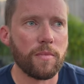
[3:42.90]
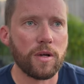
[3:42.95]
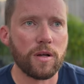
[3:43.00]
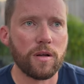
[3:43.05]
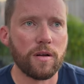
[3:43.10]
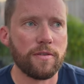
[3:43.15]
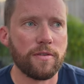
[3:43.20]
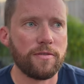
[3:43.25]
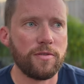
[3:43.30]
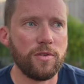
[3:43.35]

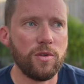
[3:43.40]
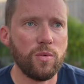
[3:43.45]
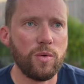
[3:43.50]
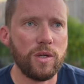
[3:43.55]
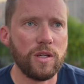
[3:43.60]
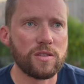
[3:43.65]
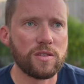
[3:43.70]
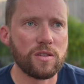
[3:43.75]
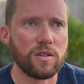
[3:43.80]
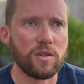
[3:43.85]
a few
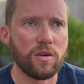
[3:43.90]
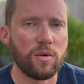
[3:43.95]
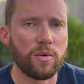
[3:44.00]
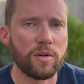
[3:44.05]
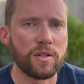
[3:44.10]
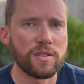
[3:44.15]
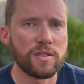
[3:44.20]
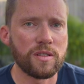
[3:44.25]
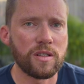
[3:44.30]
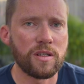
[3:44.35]
weeks ago, I
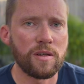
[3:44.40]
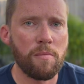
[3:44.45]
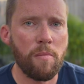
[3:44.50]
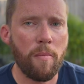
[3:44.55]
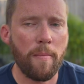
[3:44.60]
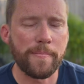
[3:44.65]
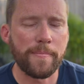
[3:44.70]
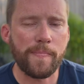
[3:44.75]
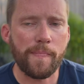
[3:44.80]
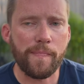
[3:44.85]
want to say,
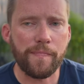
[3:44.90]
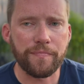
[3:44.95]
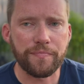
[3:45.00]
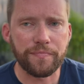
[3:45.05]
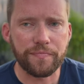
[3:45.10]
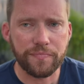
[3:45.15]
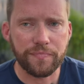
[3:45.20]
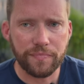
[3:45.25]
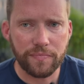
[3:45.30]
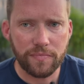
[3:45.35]

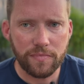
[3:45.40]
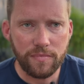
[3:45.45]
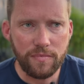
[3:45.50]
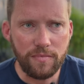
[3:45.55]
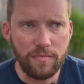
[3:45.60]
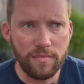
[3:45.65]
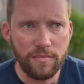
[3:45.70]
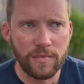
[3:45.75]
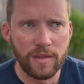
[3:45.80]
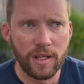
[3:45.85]

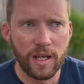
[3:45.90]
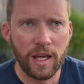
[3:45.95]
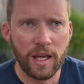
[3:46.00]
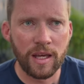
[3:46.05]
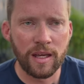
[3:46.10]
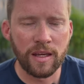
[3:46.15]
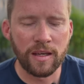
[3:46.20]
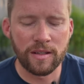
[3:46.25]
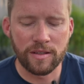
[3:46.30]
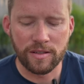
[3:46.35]

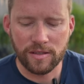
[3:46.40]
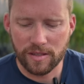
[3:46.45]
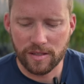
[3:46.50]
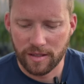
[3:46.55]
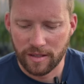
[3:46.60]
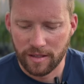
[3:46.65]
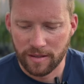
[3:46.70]
and